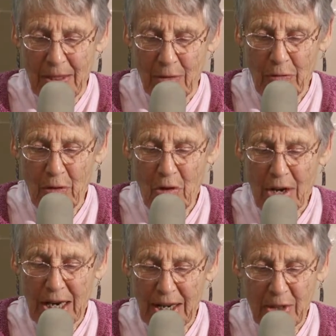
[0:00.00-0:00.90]
the four
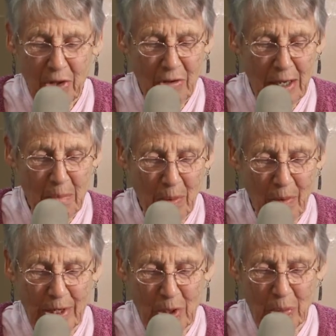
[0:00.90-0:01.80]
ninth grade
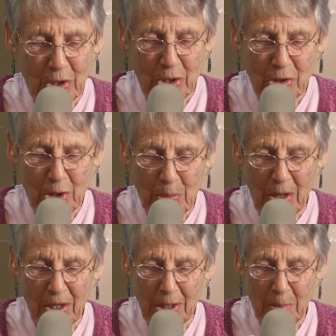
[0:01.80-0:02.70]
boys were too
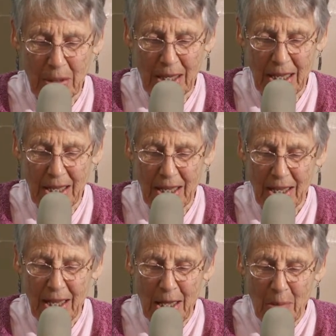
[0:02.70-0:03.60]
small to play,
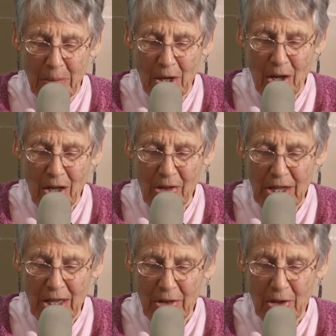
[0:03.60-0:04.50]
but all
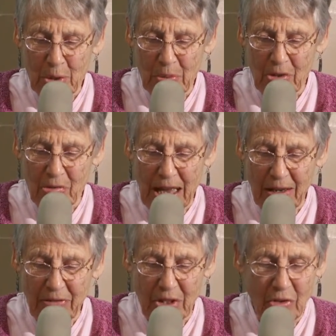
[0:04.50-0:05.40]
the others were
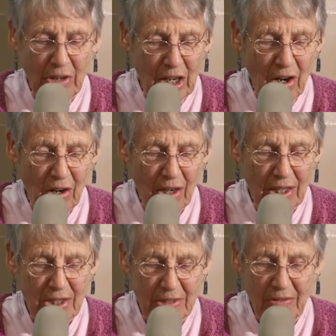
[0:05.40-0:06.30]
drafted
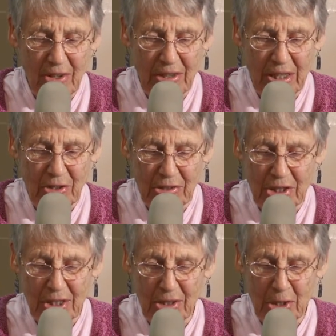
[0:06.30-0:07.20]
regardless of their
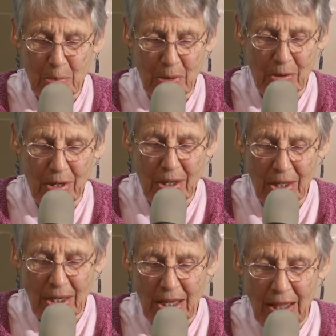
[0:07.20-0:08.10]
interest in the sport.
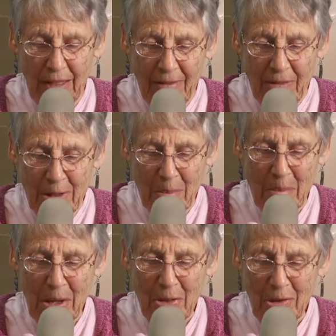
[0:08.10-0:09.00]
The
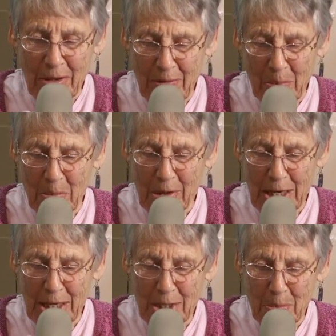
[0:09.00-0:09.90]
mother of the
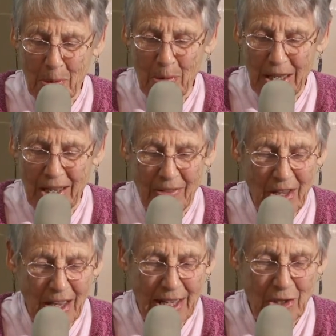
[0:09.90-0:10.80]
brainiest boy in
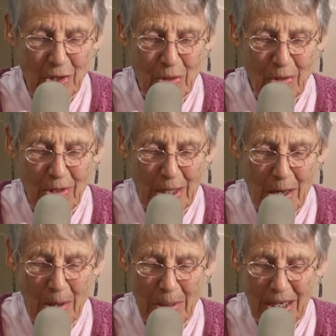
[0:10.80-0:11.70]
the high school
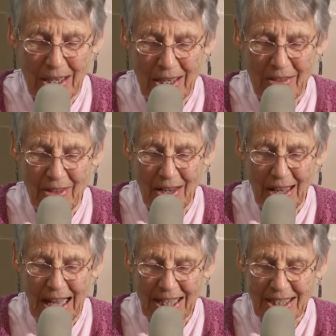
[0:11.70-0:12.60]
commented, The
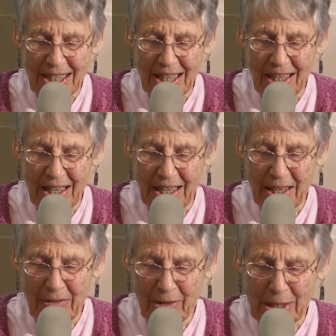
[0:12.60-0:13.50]
last thing I
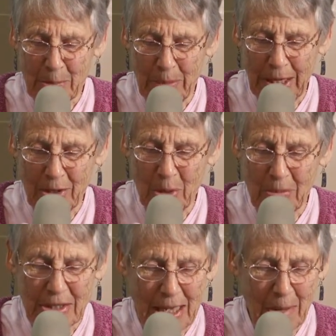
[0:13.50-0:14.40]
ever expected
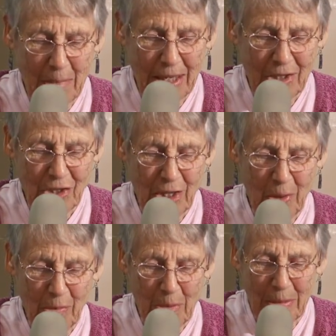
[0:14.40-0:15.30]
was that my
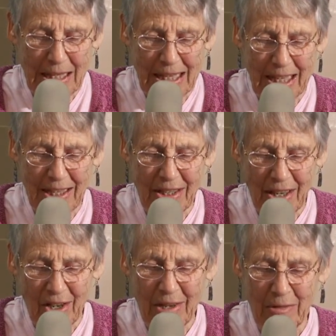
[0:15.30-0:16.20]
son would be needed
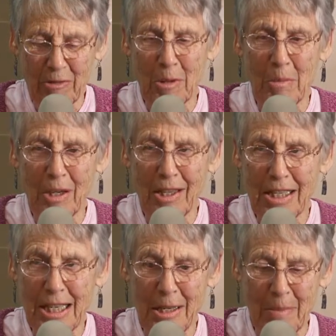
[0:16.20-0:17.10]
on a football
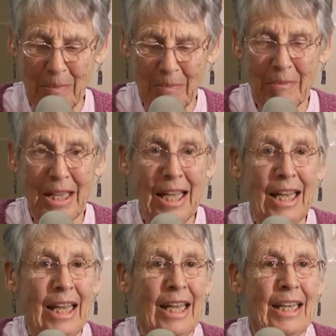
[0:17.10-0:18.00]
team.
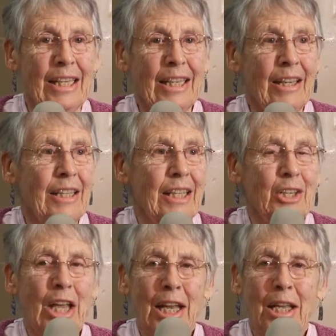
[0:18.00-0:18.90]

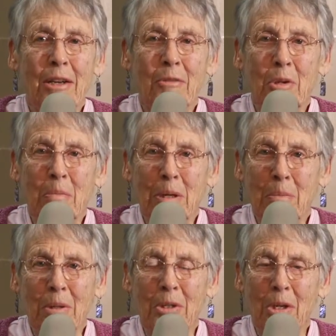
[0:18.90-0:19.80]
Did any of you
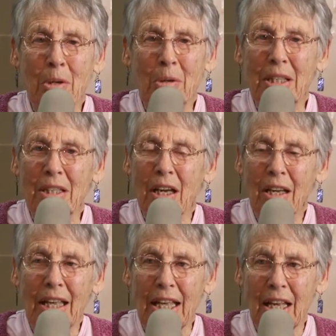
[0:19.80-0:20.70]
people know a
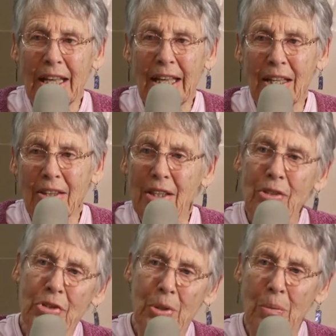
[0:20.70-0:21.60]
Doug Elliott that
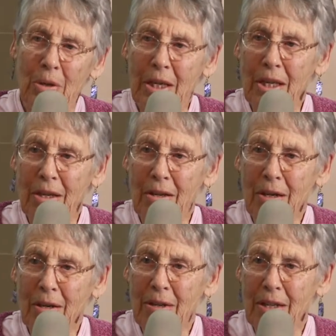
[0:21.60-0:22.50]
used to work
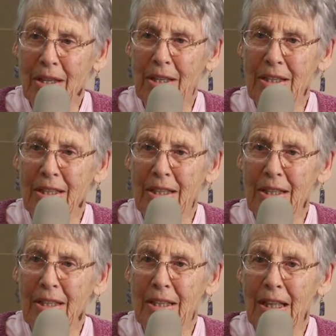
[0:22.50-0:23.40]
here at
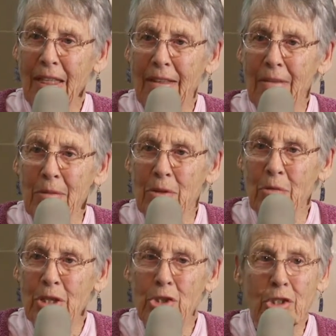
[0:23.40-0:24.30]
uh, the
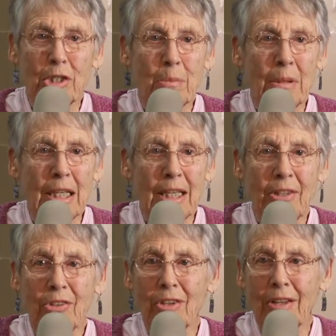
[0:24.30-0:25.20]
research
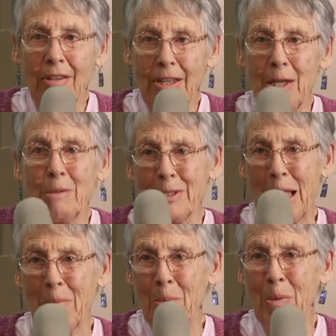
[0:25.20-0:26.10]
place? He was
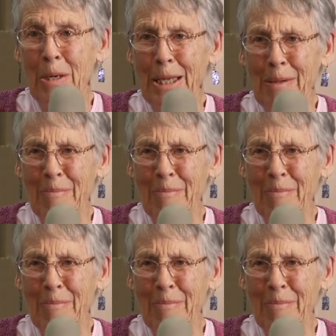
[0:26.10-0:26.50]
that boy.